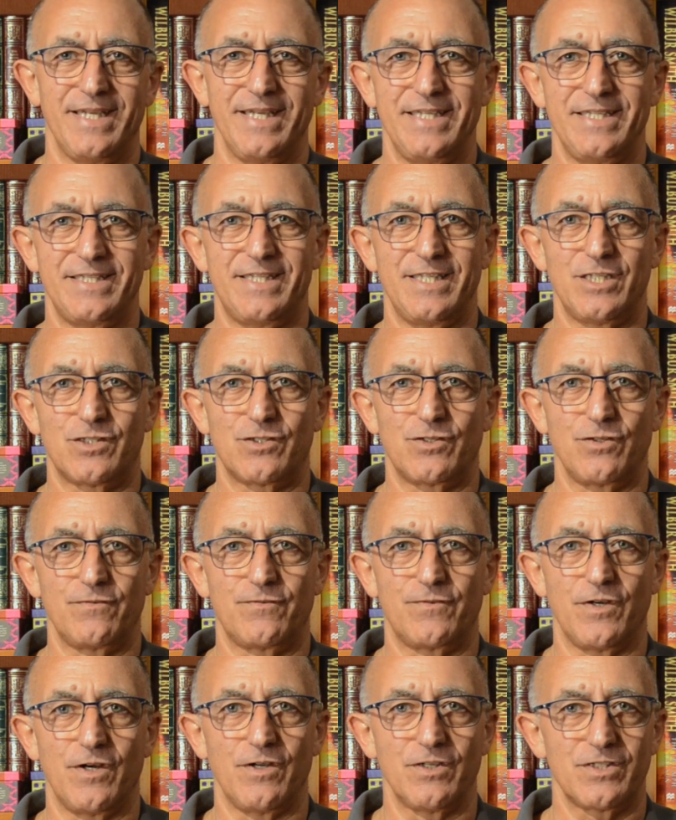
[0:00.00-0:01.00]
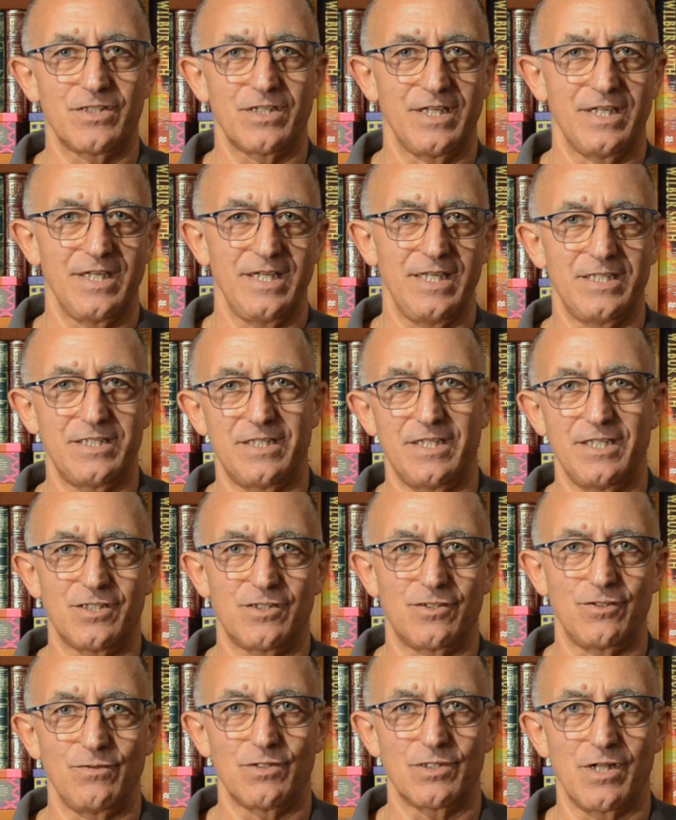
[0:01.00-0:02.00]
is this too fast? Is this
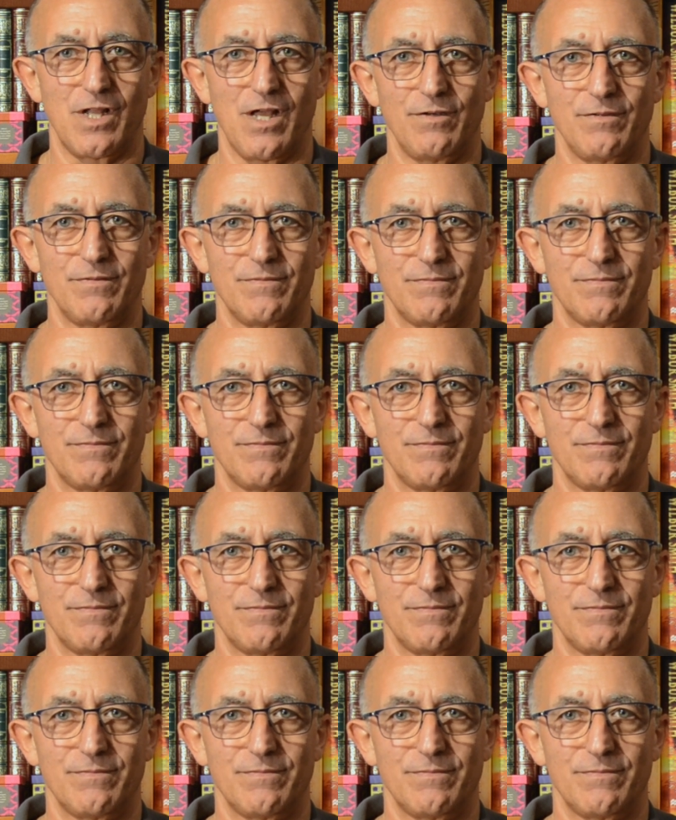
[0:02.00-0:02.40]
too slow?